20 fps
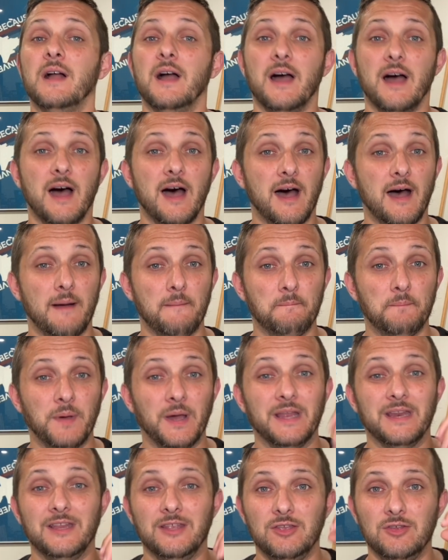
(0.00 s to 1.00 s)

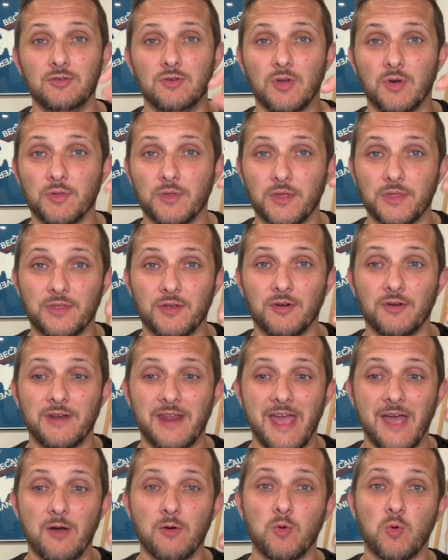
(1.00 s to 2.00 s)
But you know that they're
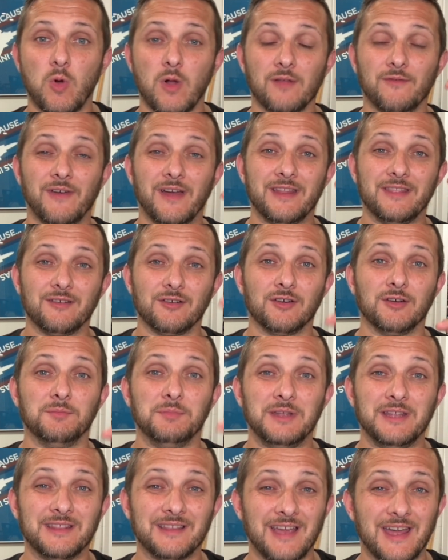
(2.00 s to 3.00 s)
now qualified and they're going to
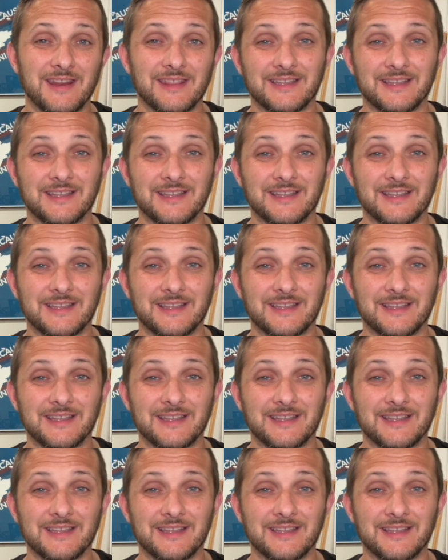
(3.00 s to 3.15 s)
be in kind of